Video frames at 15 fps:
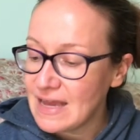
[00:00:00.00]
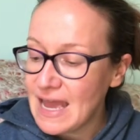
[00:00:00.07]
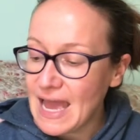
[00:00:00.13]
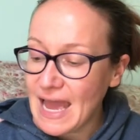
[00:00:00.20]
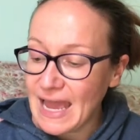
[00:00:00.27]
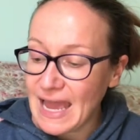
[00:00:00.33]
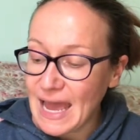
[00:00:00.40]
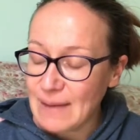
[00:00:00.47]

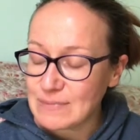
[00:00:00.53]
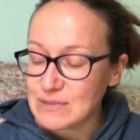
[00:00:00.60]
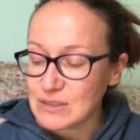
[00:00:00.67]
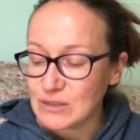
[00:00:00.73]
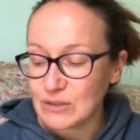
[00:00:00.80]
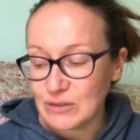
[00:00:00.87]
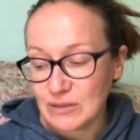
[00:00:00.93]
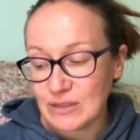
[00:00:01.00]
I
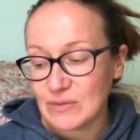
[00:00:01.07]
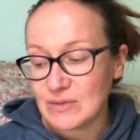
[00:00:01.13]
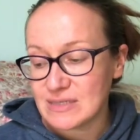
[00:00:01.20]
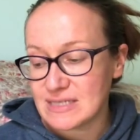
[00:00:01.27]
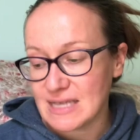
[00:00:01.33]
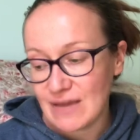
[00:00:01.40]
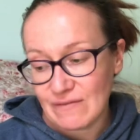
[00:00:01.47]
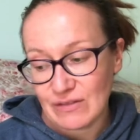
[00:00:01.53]
absolutely was
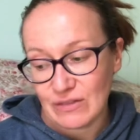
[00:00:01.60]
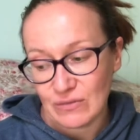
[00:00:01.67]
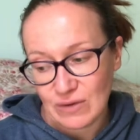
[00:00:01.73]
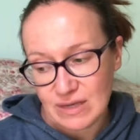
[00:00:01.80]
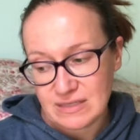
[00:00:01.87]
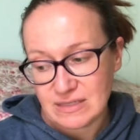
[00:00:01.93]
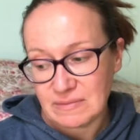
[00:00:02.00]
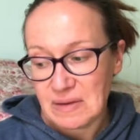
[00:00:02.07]
saving the
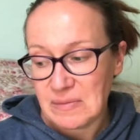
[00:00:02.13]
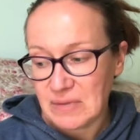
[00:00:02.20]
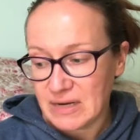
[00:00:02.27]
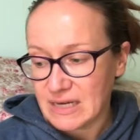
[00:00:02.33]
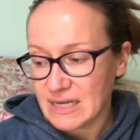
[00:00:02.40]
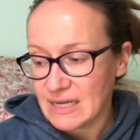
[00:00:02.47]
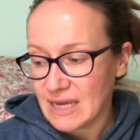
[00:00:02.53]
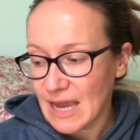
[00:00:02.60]
rest of my
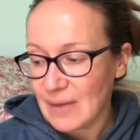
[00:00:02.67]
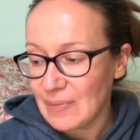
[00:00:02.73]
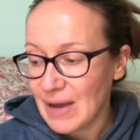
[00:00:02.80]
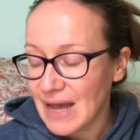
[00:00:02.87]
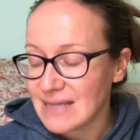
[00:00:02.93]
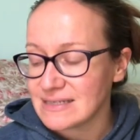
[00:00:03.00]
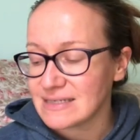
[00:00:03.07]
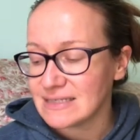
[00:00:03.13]
money. I
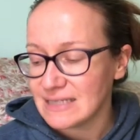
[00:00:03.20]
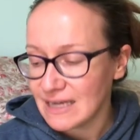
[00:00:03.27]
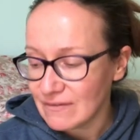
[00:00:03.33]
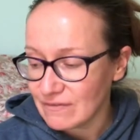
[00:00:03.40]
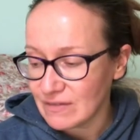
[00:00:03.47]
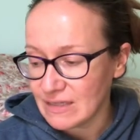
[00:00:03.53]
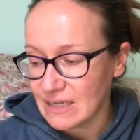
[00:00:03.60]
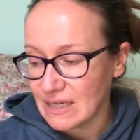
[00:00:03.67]

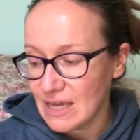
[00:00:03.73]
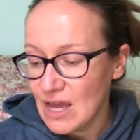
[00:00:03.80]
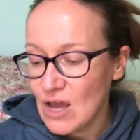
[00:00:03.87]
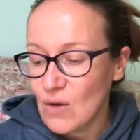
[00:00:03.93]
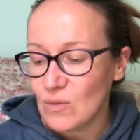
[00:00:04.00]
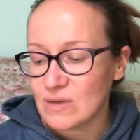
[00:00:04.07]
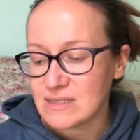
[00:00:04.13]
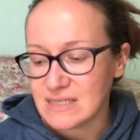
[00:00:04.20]
positively
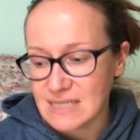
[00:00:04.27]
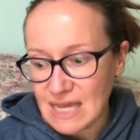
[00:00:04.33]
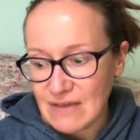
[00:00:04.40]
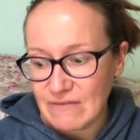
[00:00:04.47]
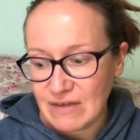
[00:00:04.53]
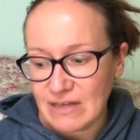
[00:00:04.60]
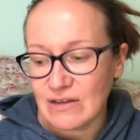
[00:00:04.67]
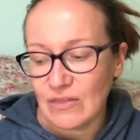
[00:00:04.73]
was
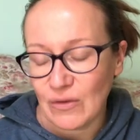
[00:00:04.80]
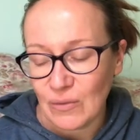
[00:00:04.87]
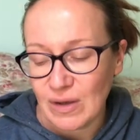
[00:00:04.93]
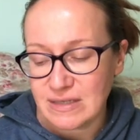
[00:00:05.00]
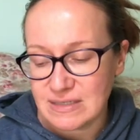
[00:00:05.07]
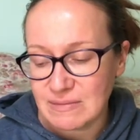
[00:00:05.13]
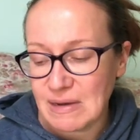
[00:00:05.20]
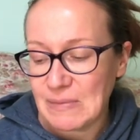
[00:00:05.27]
saving the
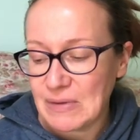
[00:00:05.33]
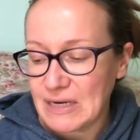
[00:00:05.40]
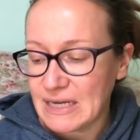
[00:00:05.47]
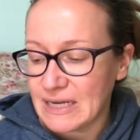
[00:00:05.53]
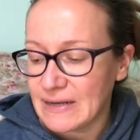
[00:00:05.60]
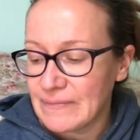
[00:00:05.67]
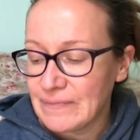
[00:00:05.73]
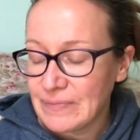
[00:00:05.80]
rest of my
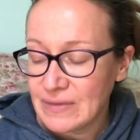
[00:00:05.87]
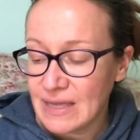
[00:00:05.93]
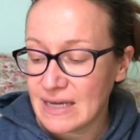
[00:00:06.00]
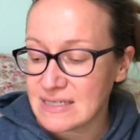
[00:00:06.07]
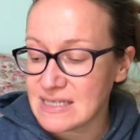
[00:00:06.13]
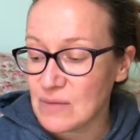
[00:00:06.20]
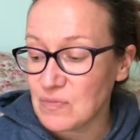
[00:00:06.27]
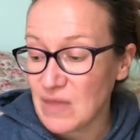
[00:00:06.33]
money.
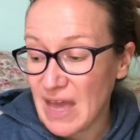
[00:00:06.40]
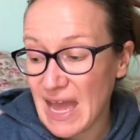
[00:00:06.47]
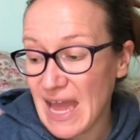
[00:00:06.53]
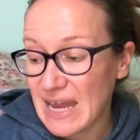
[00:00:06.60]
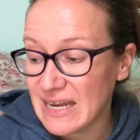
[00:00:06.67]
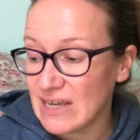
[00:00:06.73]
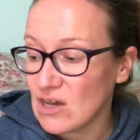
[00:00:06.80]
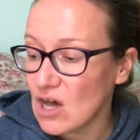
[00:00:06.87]
Except that
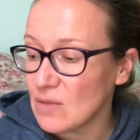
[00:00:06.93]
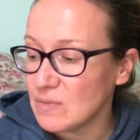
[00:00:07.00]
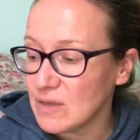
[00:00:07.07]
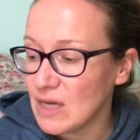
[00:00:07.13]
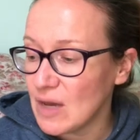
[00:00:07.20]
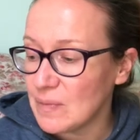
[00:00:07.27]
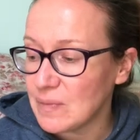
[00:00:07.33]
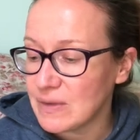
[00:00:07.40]
Eddie called me
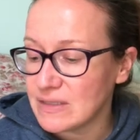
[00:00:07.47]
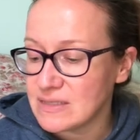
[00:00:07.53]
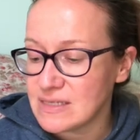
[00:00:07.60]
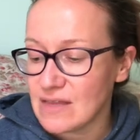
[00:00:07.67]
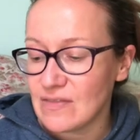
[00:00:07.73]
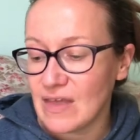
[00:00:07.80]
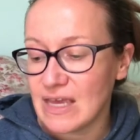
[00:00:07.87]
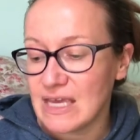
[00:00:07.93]
up and
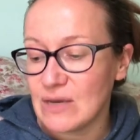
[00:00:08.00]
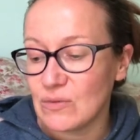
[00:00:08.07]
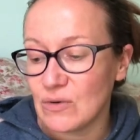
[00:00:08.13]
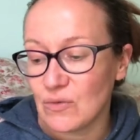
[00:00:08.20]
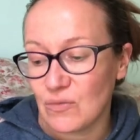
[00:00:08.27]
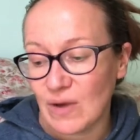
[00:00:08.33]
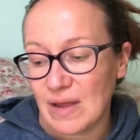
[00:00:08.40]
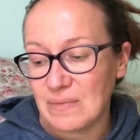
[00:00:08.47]
said that he
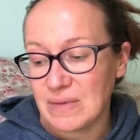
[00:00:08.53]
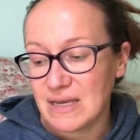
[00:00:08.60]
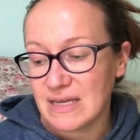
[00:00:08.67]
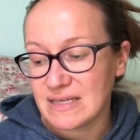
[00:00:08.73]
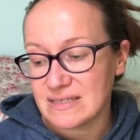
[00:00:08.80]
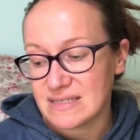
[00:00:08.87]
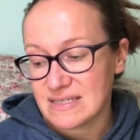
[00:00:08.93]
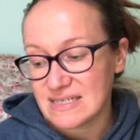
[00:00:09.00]
would rent me
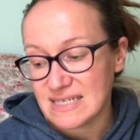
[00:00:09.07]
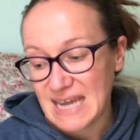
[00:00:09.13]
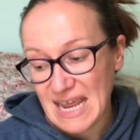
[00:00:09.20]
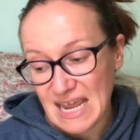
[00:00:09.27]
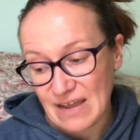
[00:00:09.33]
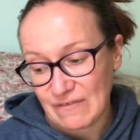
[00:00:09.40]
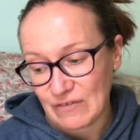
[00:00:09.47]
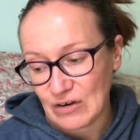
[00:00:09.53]
his
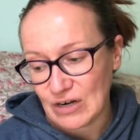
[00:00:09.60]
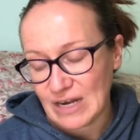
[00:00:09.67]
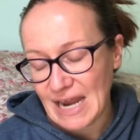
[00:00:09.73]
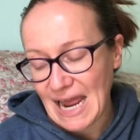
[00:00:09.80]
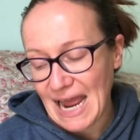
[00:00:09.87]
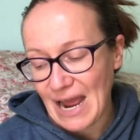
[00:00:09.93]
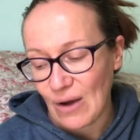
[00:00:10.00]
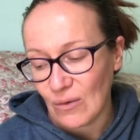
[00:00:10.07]
snake for an
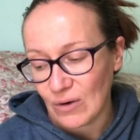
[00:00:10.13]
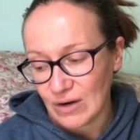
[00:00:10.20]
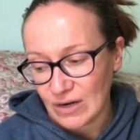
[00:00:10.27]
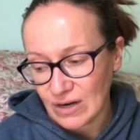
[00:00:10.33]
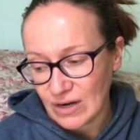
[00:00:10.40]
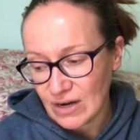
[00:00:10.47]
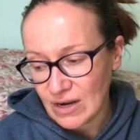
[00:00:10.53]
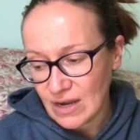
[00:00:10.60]

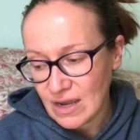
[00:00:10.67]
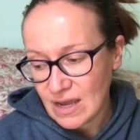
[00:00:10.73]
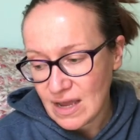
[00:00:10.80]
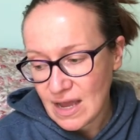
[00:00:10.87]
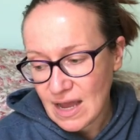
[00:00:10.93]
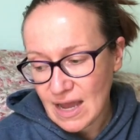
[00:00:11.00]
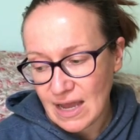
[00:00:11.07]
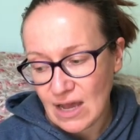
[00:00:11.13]
hour.
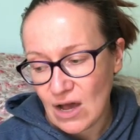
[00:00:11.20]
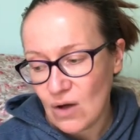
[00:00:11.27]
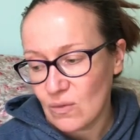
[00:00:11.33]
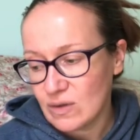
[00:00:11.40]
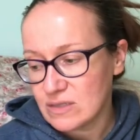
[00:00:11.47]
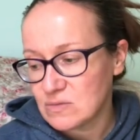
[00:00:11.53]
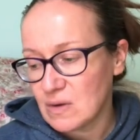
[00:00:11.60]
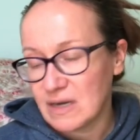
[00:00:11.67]
I
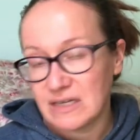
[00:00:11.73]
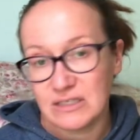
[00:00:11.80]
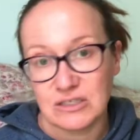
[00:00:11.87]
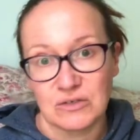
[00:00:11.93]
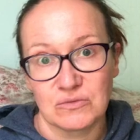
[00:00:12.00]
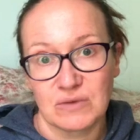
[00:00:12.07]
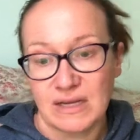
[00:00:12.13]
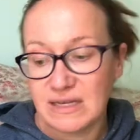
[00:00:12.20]
always wanted
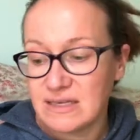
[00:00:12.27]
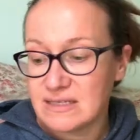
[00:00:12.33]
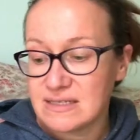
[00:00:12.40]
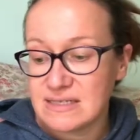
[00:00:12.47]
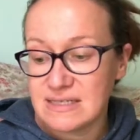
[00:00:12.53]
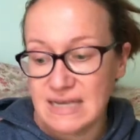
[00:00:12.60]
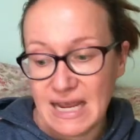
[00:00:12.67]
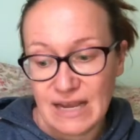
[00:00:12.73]
to rent his
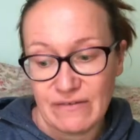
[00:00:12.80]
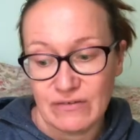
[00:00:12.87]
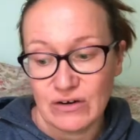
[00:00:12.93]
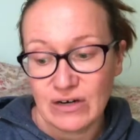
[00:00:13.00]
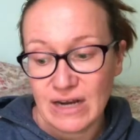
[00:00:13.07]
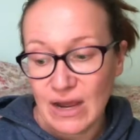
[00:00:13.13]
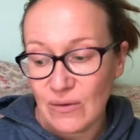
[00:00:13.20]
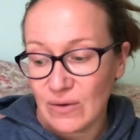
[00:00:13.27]
snake for
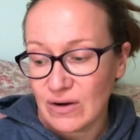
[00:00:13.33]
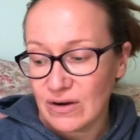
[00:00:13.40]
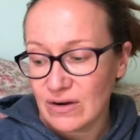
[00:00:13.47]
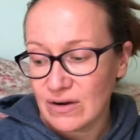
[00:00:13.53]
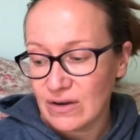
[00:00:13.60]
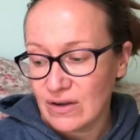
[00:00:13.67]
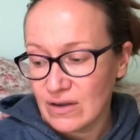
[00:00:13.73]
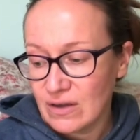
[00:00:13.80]
an hour.
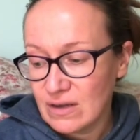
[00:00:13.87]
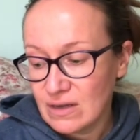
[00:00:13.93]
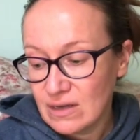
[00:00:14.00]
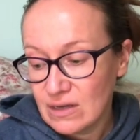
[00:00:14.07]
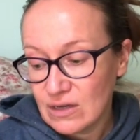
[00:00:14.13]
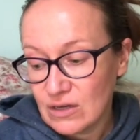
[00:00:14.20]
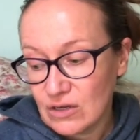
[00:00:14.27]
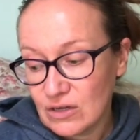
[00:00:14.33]

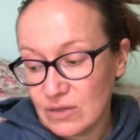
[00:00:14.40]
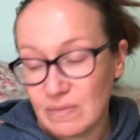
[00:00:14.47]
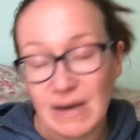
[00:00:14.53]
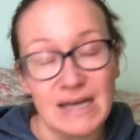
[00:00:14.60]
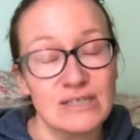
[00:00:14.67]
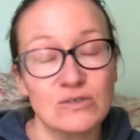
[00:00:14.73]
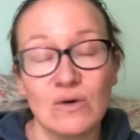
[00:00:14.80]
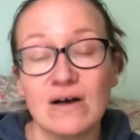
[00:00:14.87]
Goodbye,
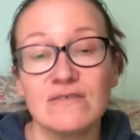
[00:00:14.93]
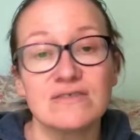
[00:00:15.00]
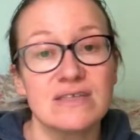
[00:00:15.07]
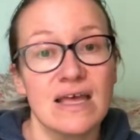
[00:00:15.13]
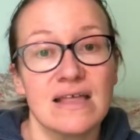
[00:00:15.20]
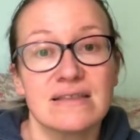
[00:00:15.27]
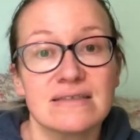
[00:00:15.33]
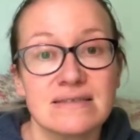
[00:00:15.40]
12
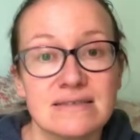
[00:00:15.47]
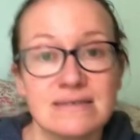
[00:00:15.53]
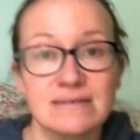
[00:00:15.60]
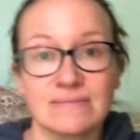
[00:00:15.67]
cents.